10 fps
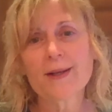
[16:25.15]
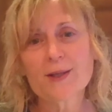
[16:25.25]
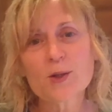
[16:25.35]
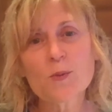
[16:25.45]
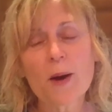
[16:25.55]

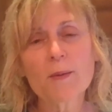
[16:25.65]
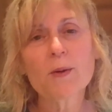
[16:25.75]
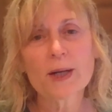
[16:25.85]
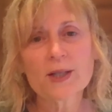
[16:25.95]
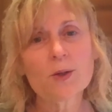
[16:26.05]
This is why we're
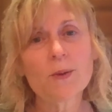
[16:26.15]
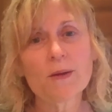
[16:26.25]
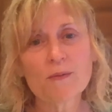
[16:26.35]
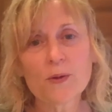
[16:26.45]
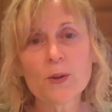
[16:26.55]
rescuing
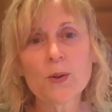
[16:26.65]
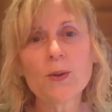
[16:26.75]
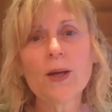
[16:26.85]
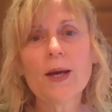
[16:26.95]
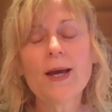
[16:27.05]
food.